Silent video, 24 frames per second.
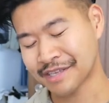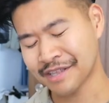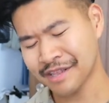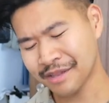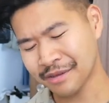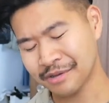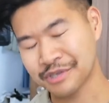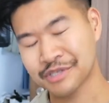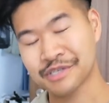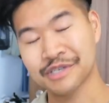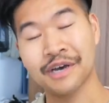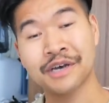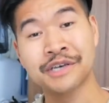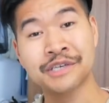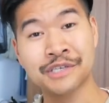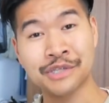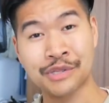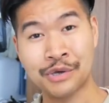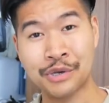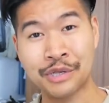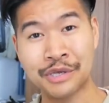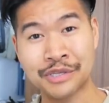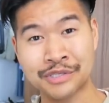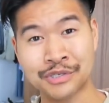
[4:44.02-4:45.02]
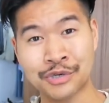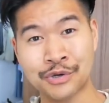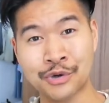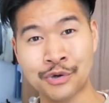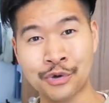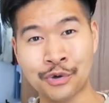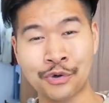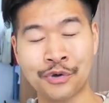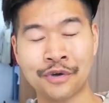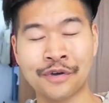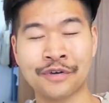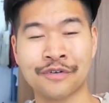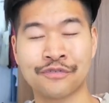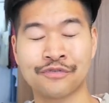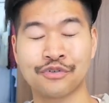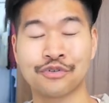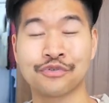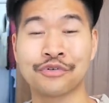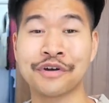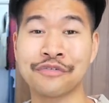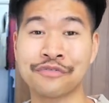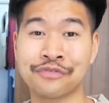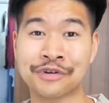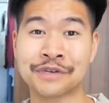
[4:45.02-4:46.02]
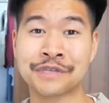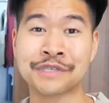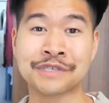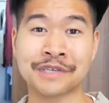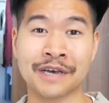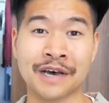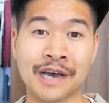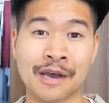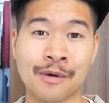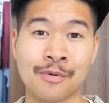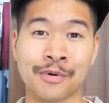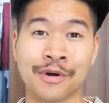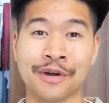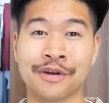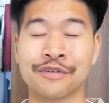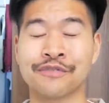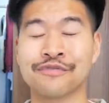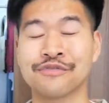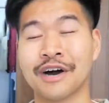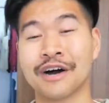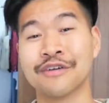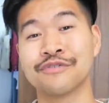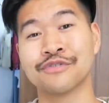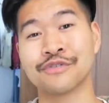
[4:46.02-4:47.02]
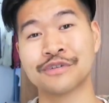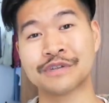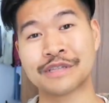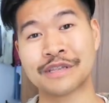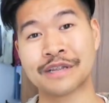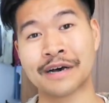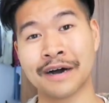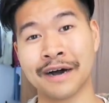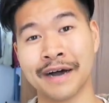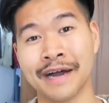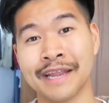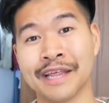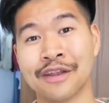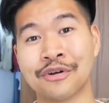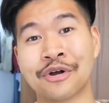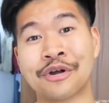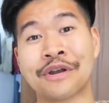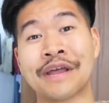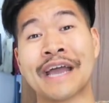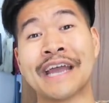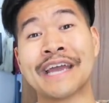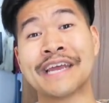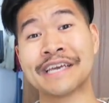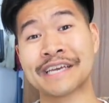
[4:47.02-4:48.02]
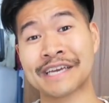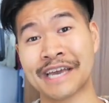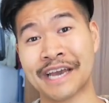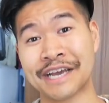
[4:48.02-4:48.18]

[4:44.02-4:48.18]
I think they are size 32. For reference, I'm around 5 foot 9 and around 80